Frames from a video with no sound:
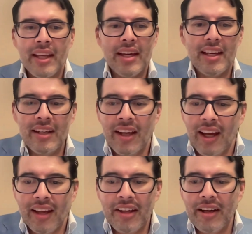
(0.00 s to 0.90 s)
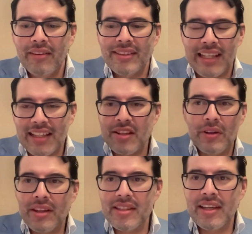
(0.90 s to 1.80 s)
And, I was asking one
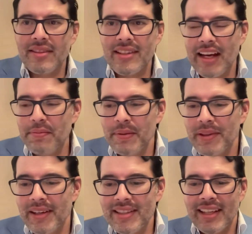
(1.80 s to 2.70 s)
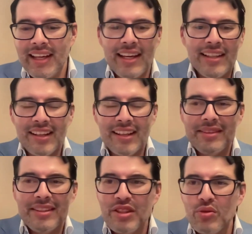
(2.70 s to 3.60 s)
of the sales guy people that I was like, hey,
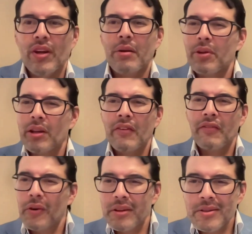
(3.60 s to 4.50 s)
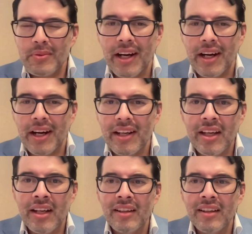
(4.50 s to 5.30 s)
this is what I'm looking for. This is what I need.